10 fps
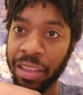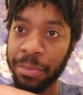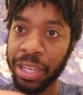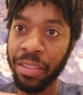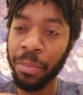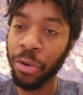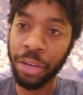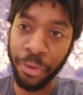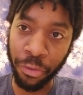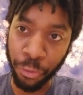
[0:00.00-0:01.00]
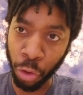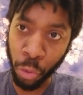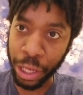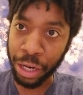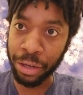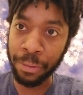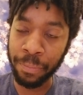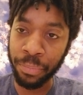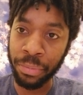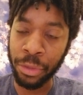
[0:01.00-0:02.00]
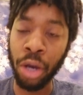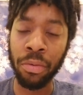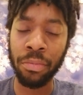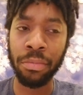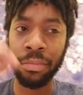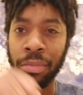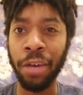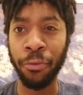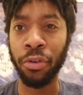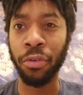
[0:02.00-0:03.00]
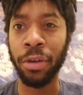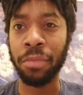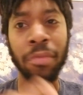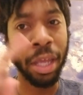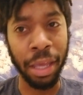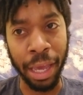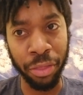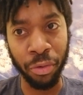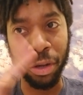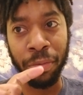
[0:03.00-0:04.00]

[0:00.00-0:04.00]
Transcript: to get some breakfast for the win. No, not for the win. At the Wynn.